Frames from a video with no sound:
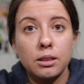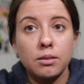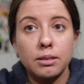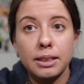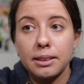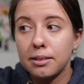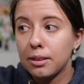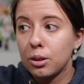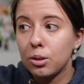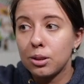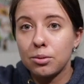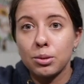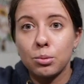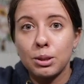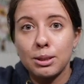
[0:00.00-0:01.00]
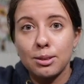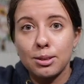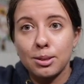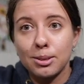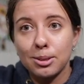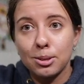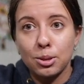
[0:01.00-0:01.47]
like a lot of the ones
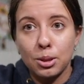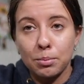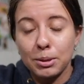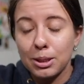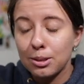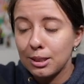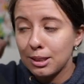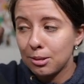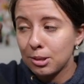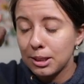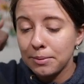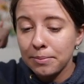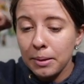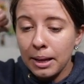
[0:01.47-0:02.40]
on the top here anyway.